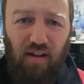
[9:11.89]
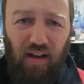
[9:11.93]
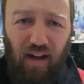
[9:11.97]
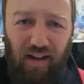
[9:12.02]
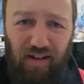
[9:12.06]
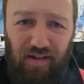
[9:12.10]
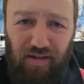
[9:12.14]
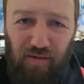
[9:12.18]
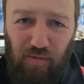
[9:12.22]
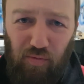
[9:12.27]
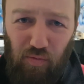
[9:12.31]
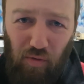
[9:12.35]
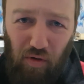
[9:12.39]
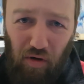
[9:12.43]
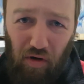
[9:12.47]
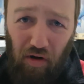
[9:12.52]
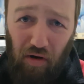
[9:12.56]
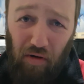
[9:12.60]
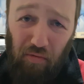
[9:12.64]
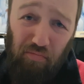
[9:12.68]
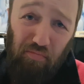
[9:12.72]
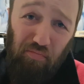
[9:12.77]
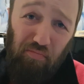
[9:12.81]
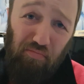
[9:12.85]
that's where
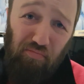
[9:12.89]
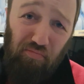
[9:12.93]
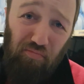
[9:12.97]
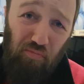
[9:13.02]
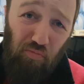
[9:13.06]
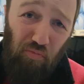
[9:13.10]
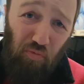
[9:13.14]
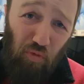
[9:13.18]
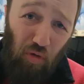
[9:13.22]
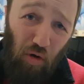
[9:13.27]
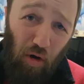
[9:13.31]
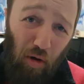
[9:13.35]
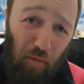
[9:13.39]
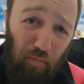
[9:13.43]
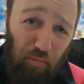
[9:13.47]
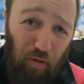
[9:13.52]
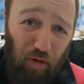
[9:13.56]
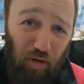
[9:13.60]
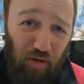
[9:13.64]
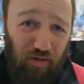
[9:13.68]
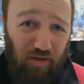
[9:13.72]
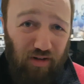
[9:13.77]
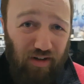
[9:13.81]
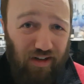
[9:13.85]
I'm
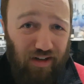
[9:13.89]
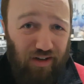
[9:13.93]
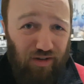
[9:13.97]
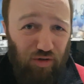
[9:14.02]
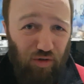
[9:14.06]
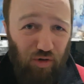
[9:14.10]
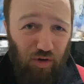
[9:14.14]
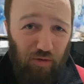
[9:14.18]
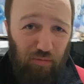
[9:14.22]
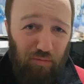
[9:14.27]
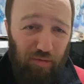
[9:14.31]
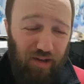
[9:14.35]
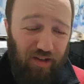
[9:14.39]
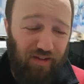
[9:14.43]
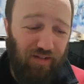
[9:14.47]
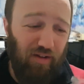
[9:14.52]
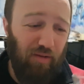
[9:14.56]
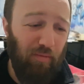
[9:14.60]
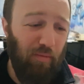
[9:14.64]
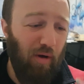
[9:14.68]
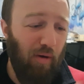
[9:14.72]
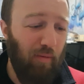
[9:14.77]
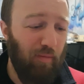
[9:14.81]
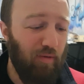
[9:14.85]
personally enjoying beers at
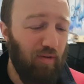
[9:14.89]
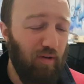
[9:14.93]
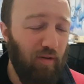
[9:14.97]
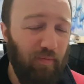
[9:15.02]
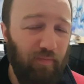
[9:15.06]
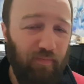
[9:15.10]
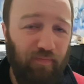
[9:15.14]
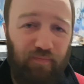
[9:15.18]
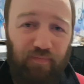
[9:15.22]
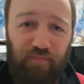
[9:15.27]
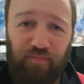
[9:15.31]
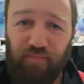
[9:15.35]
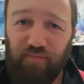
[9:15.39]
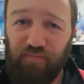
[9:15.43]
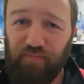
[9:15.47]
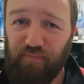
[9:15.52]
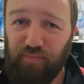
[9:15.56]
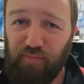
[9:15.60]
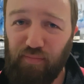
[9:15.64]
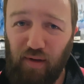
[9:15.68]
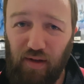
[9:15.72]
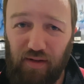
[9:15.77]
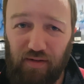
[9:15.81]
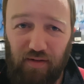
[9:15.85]
the moment.
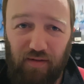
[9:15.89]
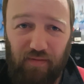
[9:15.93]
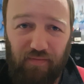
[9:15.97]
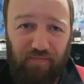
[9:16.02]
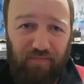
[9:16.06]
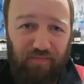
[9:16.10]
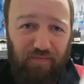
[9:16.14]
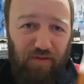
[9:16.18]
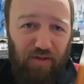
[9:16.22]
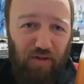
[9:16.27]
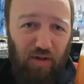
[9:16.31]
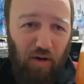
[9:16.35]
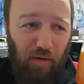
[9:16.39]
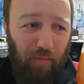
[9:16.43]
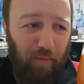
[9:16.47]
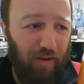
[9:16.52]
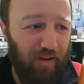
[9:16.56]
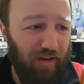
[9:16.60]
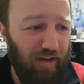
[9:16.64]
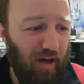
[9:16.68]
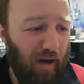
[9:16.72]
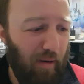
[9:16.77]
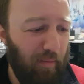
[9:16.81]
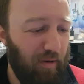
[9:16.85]
But it's not about
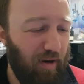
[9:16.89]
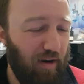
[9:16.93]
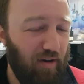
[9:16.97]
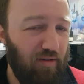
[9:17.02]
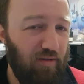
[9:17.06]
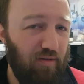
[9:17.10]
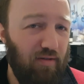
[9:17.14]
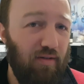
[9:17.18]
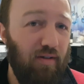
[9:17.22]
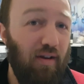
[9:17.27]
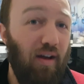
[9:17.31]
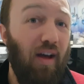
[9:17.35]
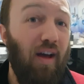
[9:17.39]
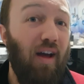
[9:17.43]
the carbonation.